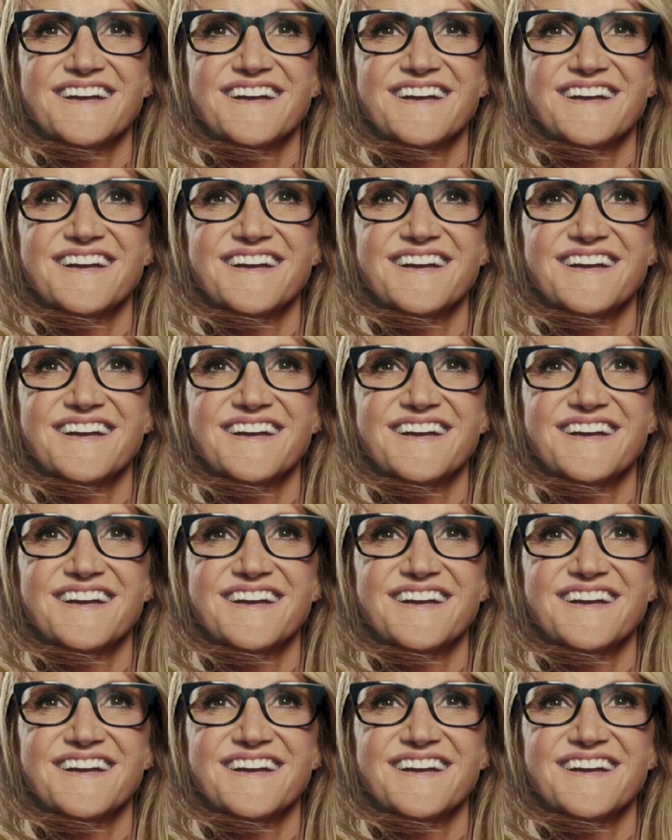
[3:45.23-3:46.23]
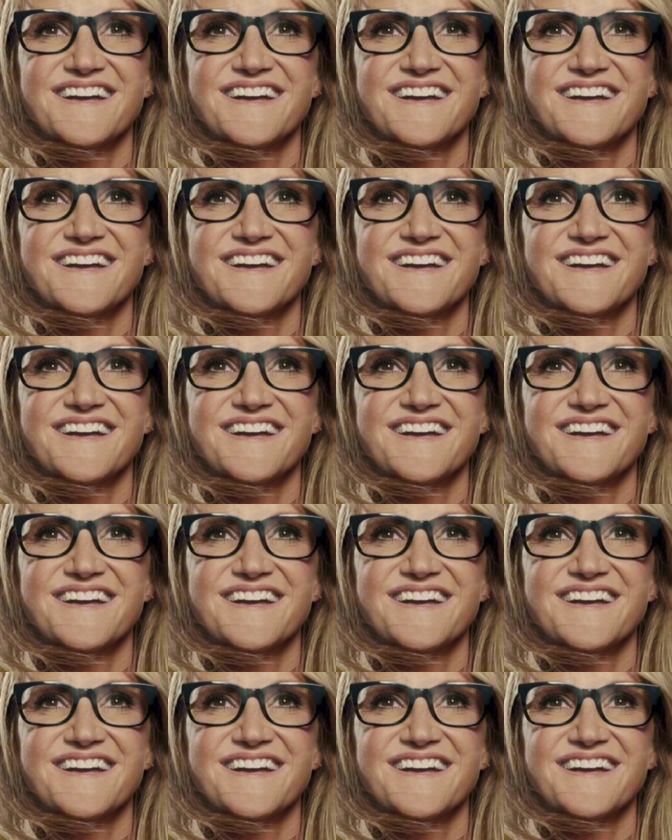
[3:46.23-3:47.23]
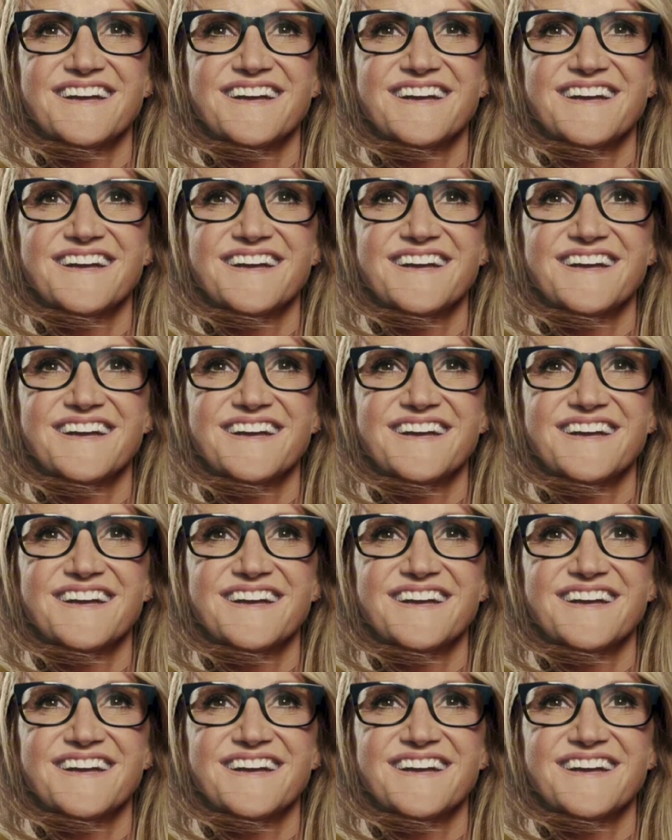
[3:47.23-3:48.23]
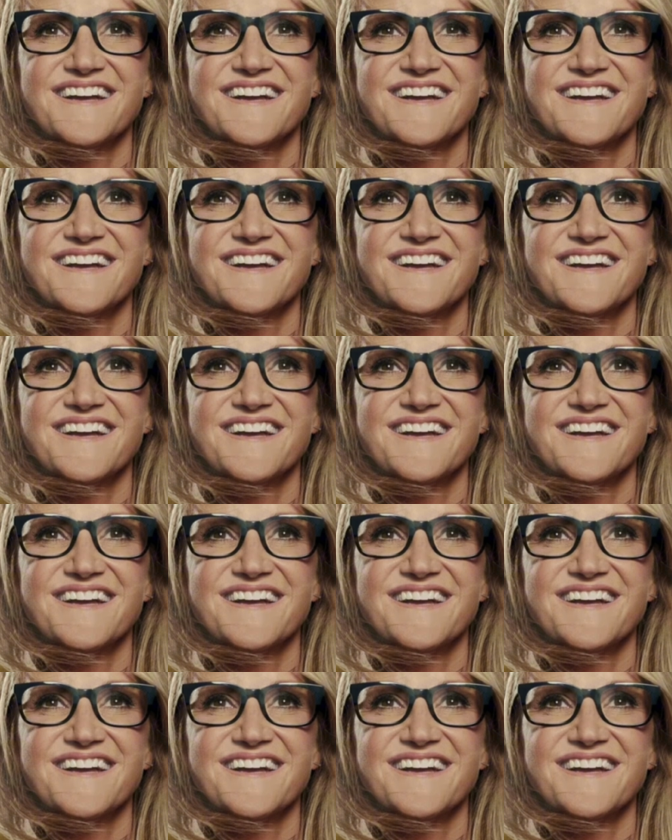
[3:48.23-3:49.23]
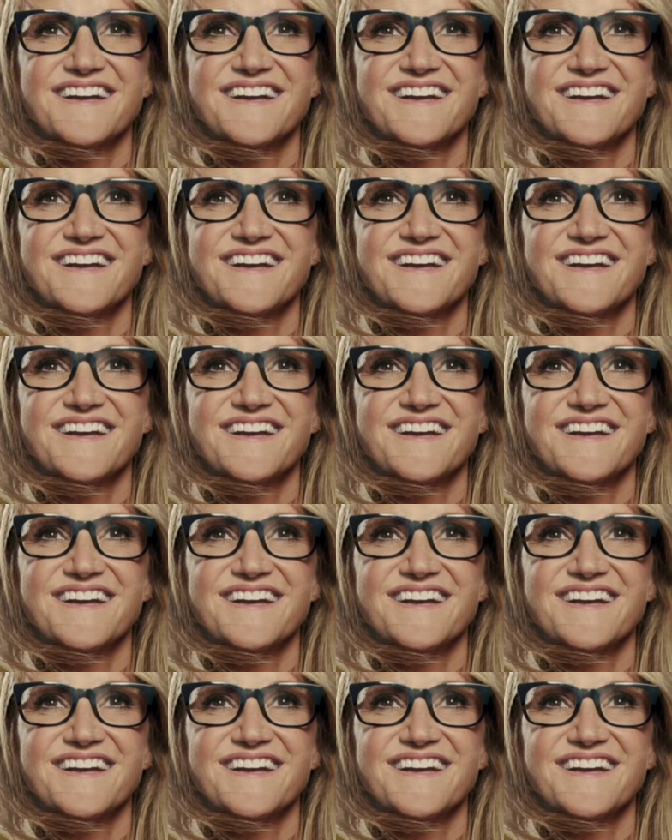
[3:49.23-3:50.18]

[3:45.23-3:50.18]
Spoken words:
The face doesn't move, so there is nothing to read.